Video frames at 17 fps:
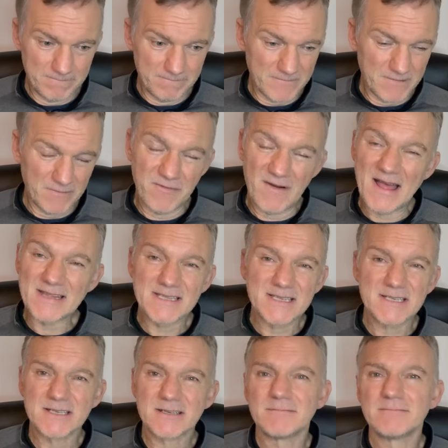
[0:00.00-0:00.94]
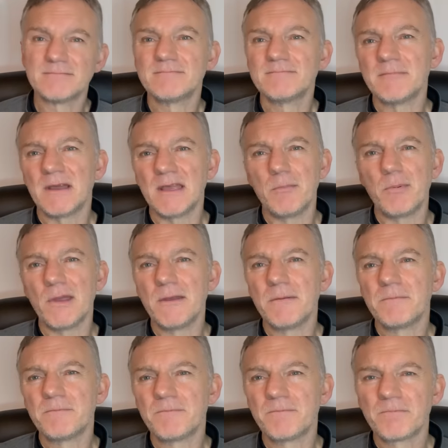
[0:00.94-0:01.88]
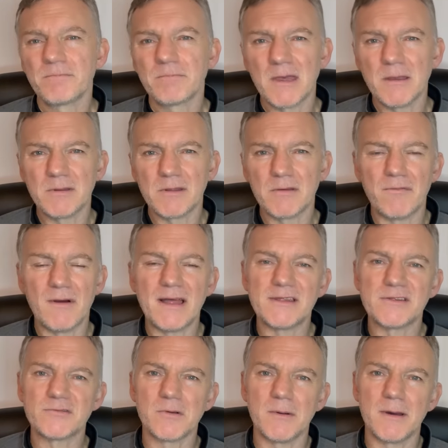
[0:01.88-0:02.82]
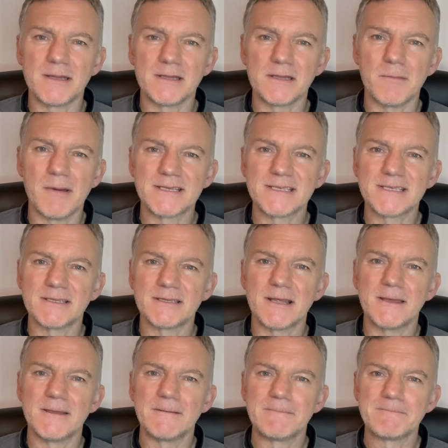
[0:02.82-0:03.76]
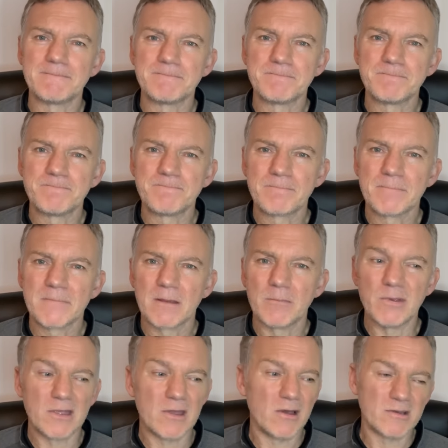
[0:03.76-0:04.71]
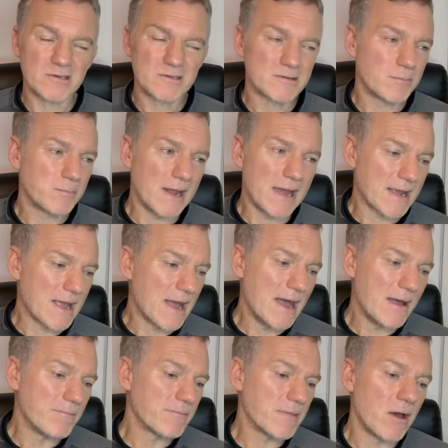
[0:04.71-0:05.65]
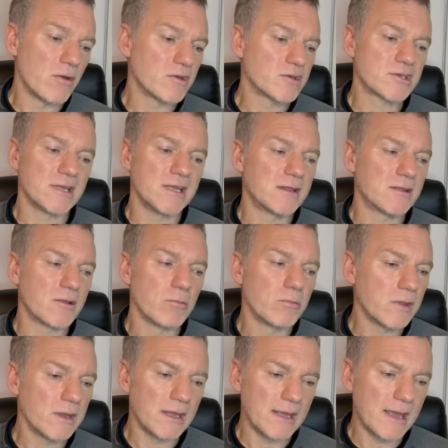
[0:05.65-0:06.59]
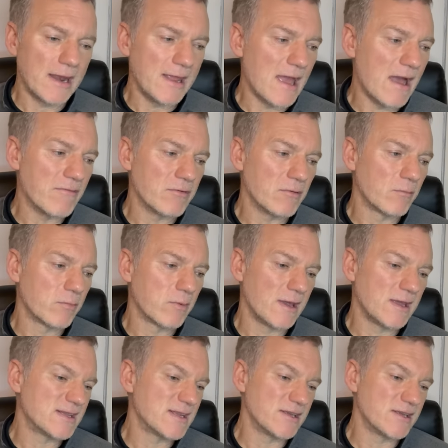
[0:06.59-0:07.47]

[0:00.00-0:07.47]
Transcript: The fans, maybe. Maybe the fans were on at the match today. Because I can't, honestly, don't think any Everton played.